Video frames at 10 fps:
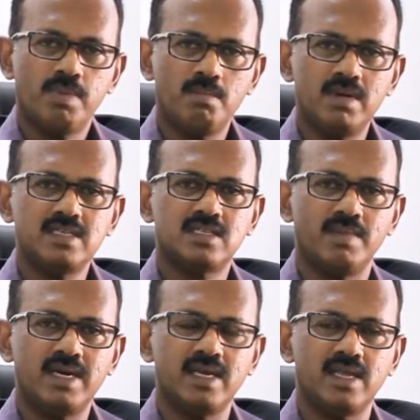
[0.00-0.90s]
published
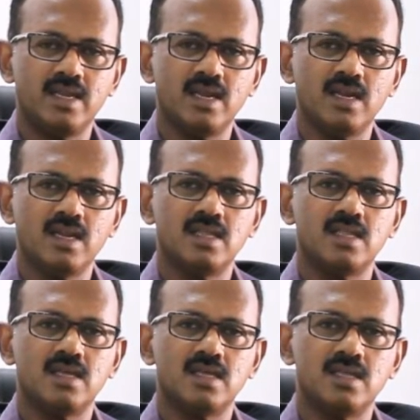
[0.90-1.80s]
material,
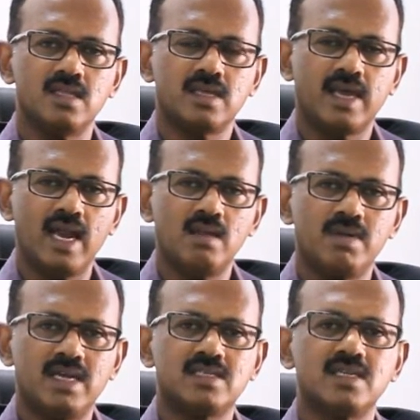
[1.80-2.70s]

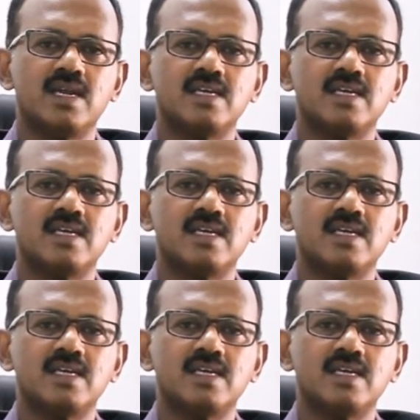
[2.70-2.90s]
calibration